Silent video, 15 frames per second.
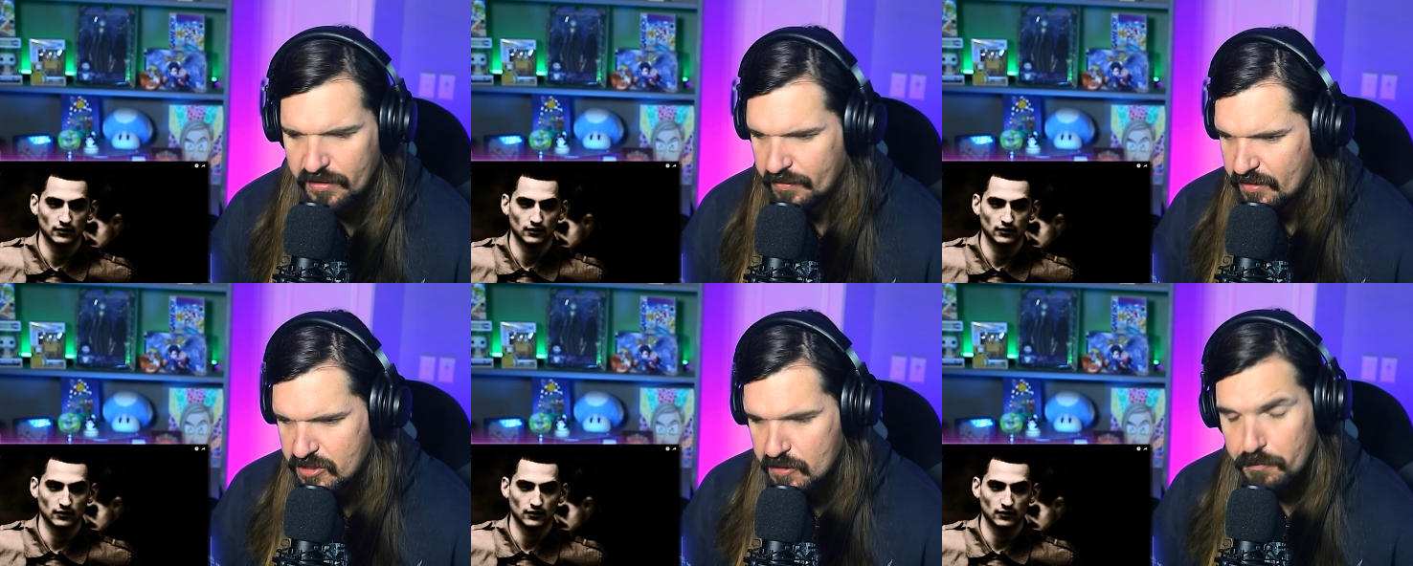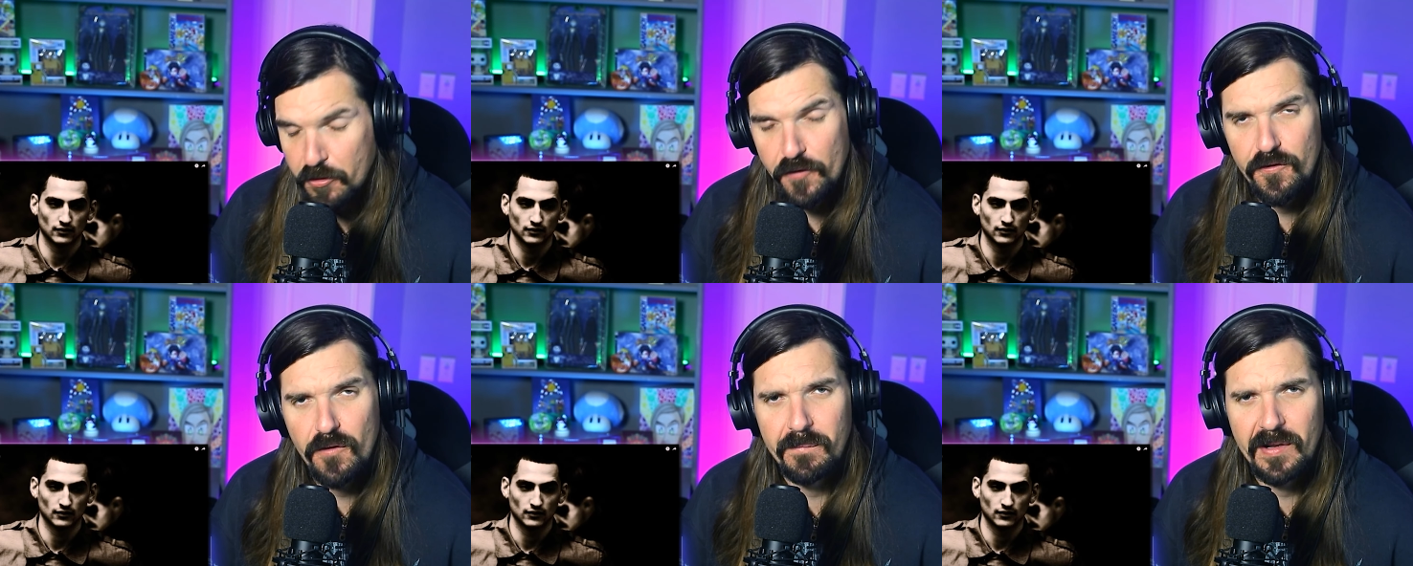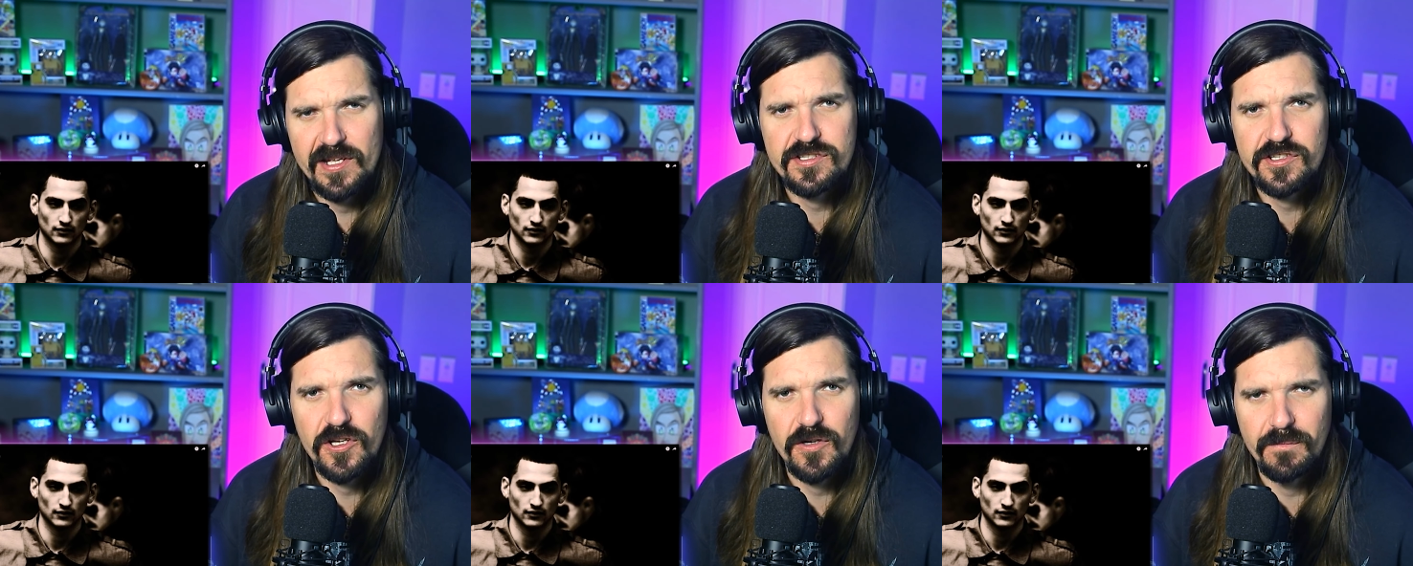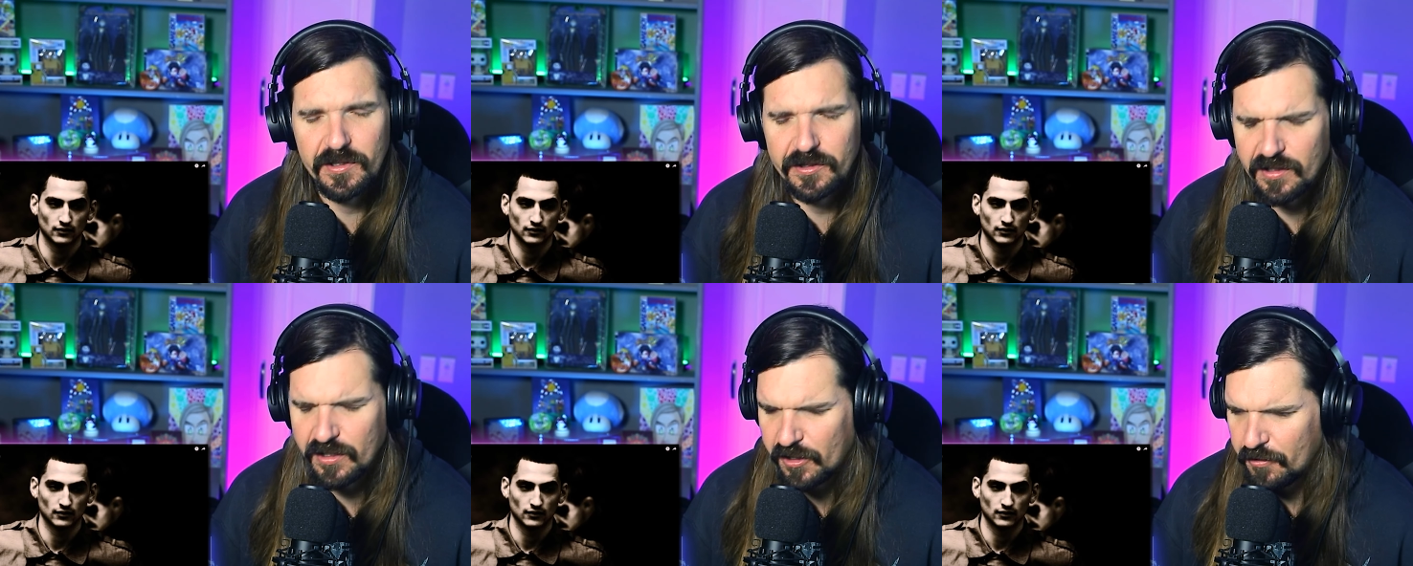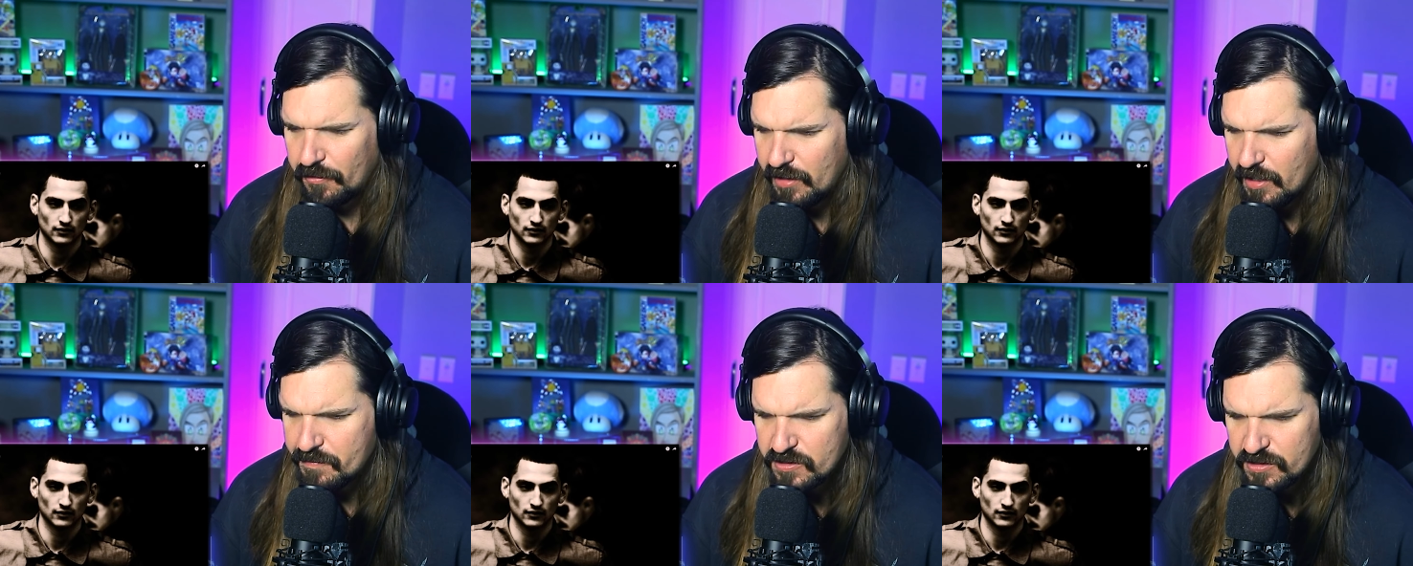Speaker 1: It's a beautiful place there, but the
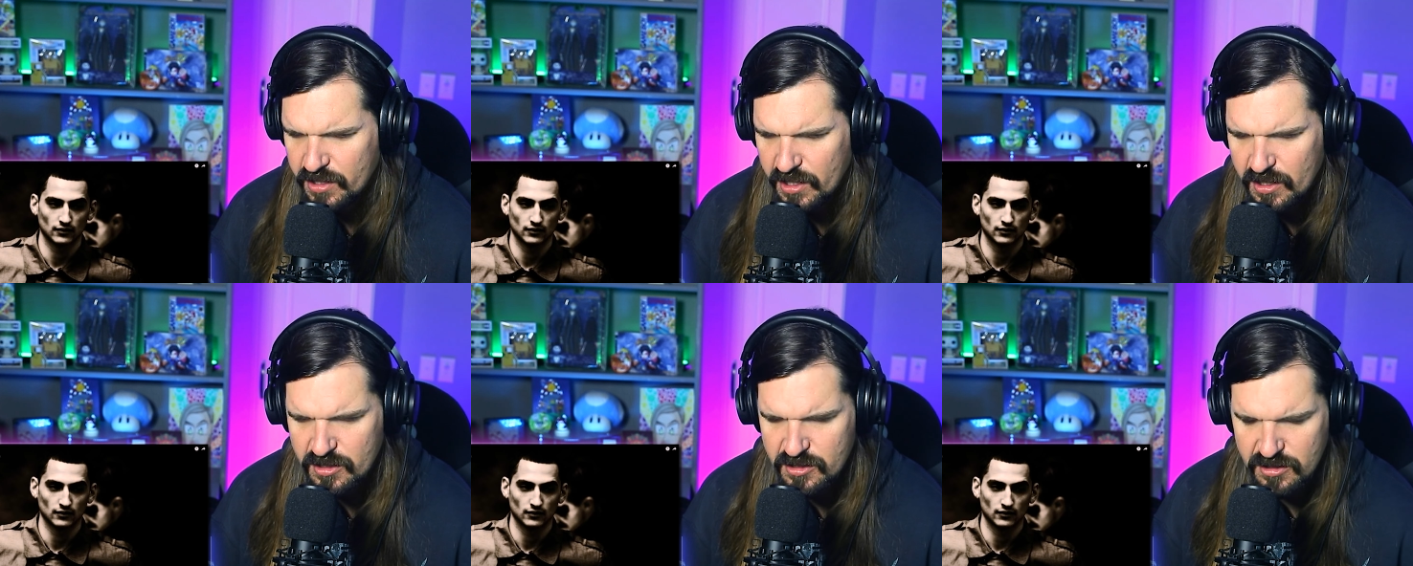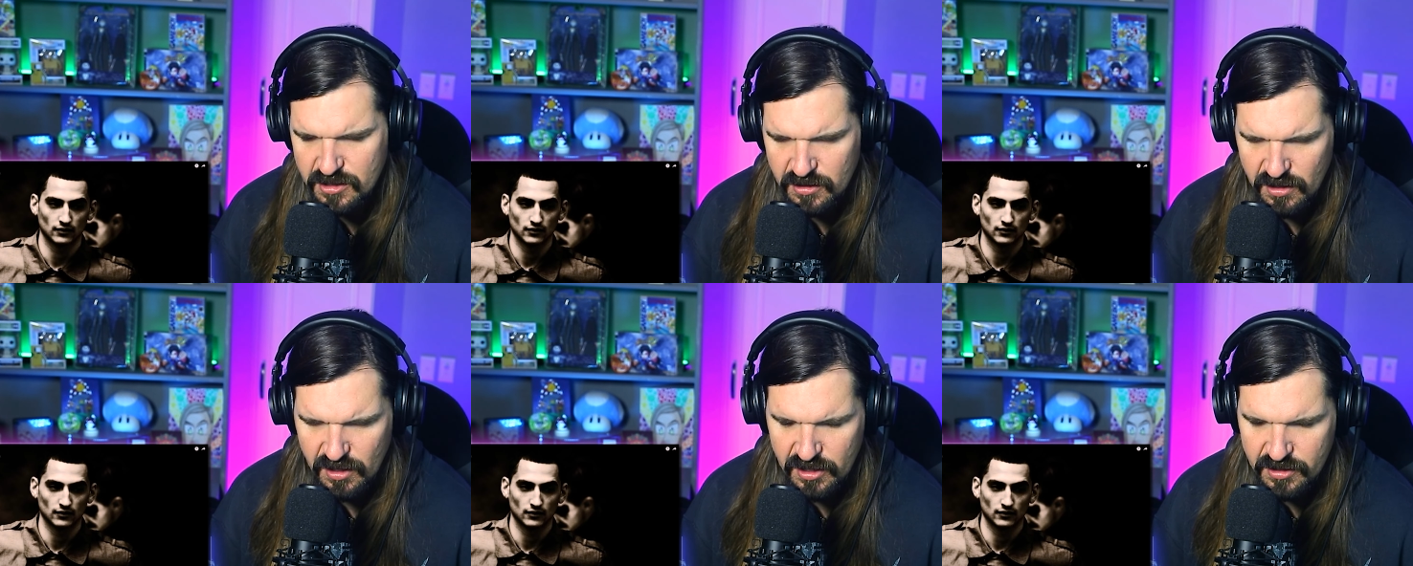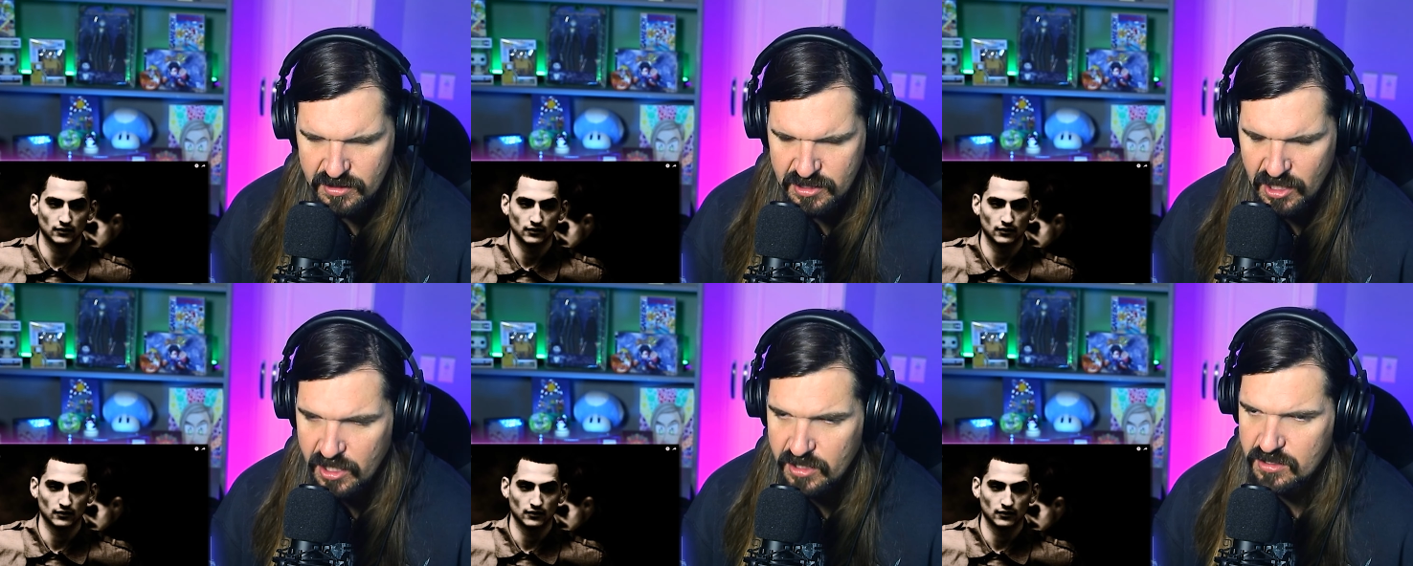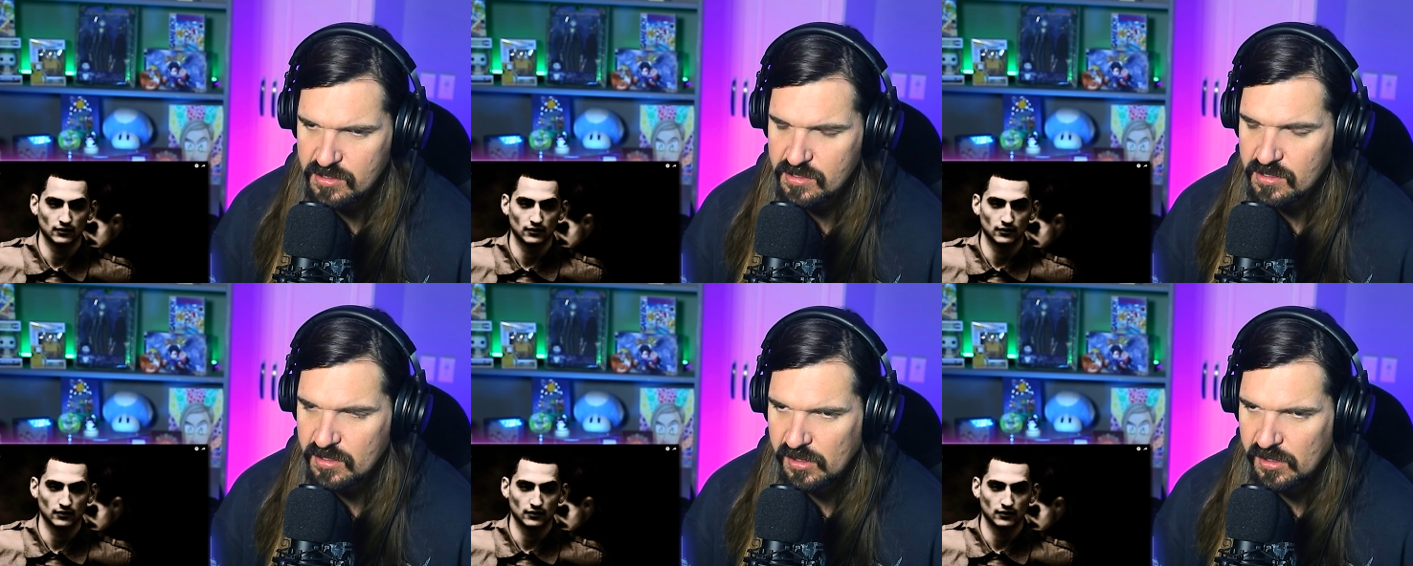corruption here is intense.